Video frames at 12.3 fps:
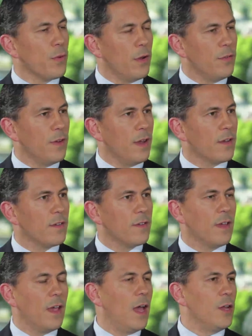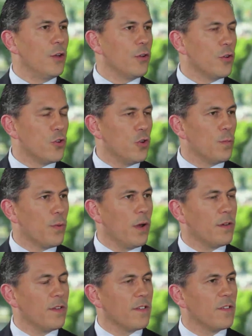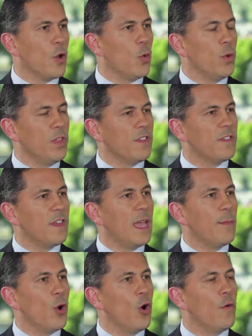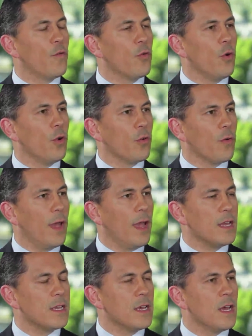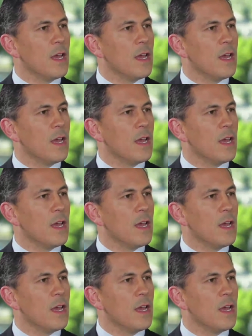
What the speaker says: projects, and you look at 2 projects with the same overall grade,